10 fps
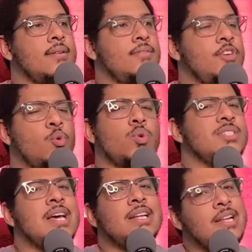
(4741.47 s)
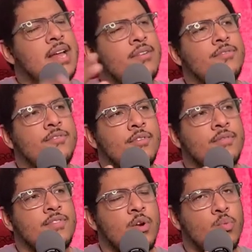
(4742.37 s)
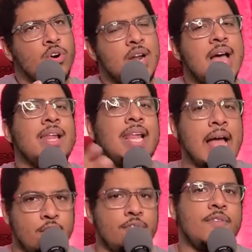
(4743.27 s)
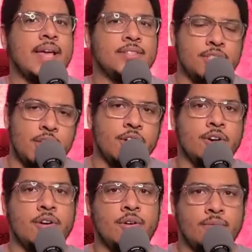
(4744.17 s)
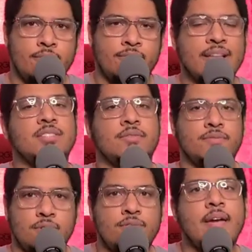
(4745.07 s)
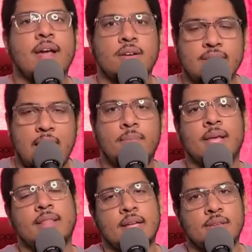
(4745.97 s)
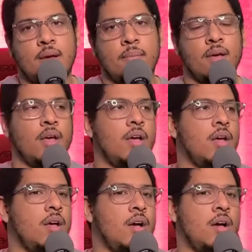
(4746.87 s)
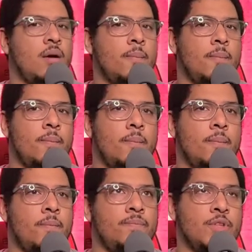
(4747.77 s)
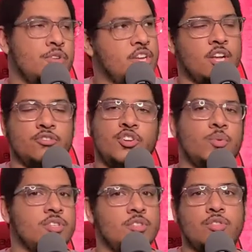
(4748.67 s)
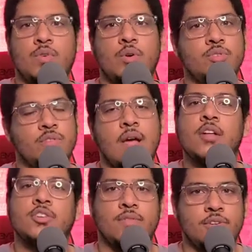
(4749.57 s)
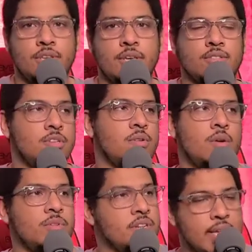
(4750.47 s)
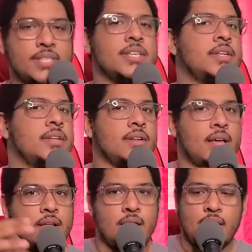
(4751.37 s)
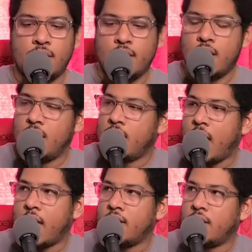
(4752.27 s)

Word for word: there was not a lot of, there were not lighter, fancier, fanciful fairs happening at that time. Um, you know, the country was in the throes of controversy and so on with Nixon and, and, and, and,